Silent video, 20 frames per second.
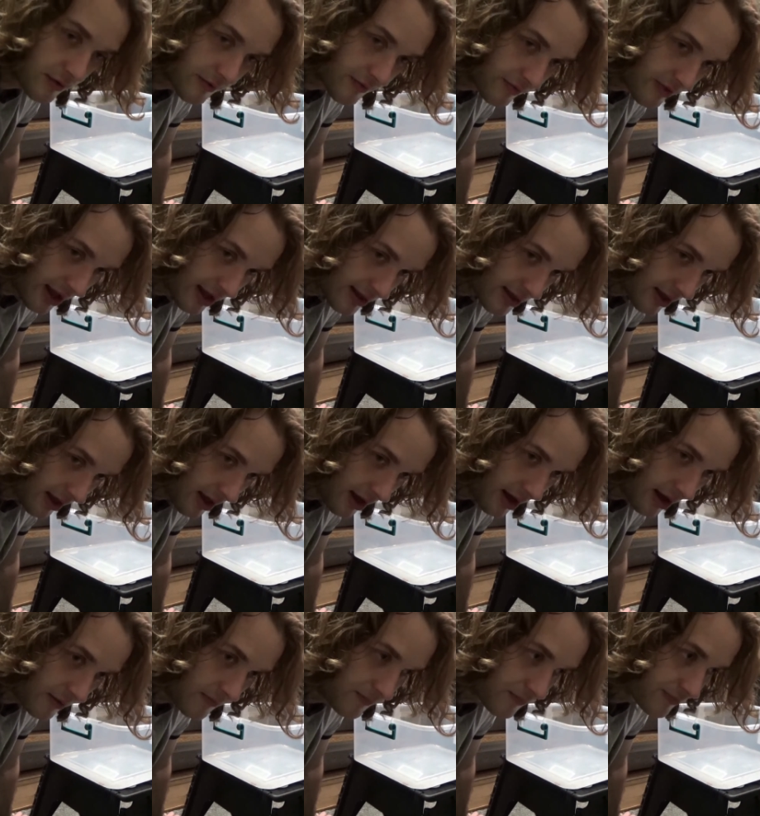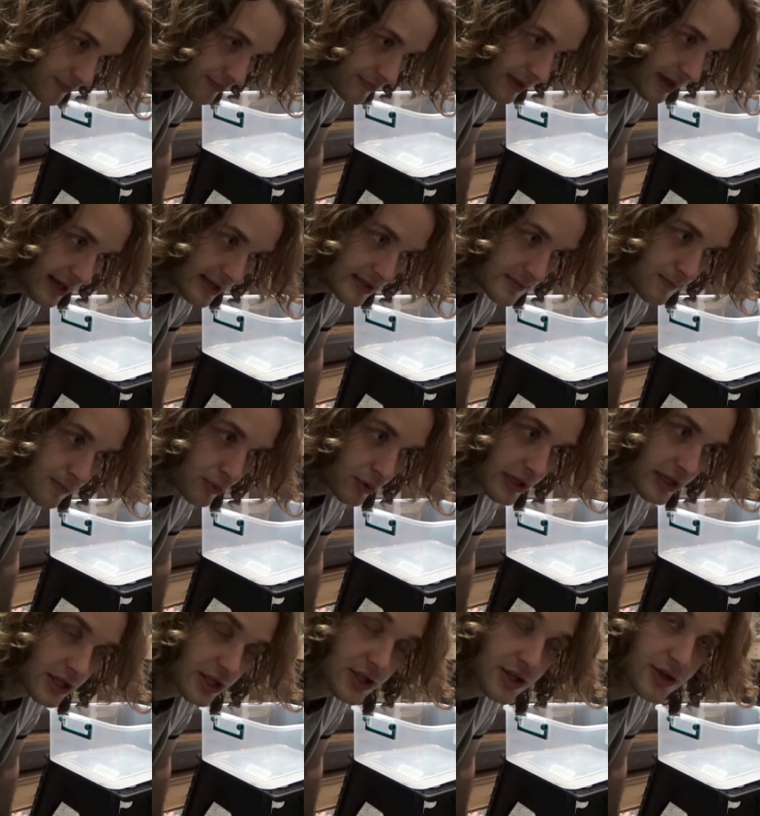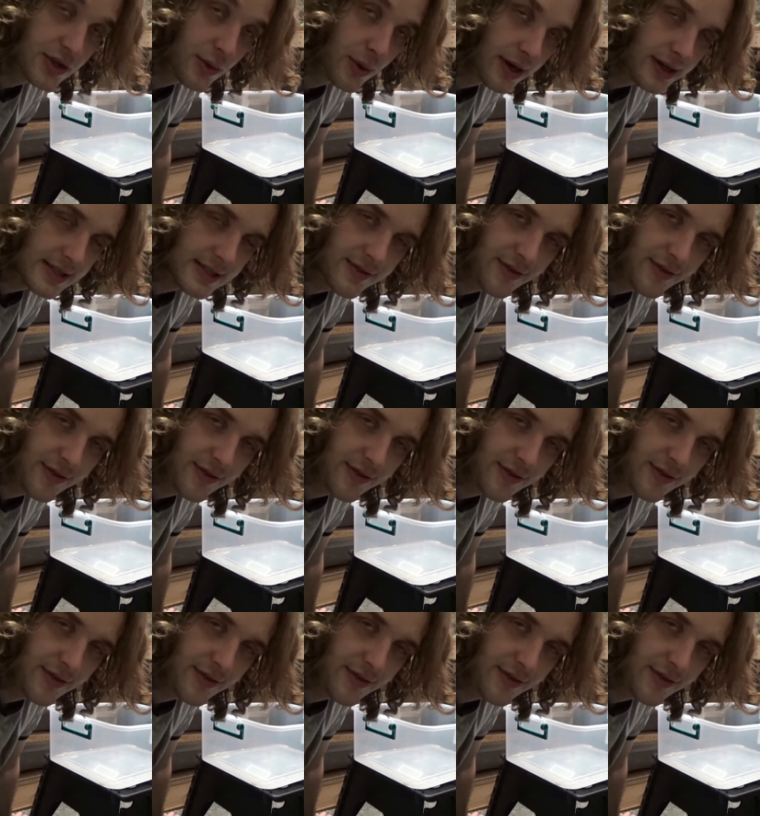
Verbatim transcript: that uh, is preached to us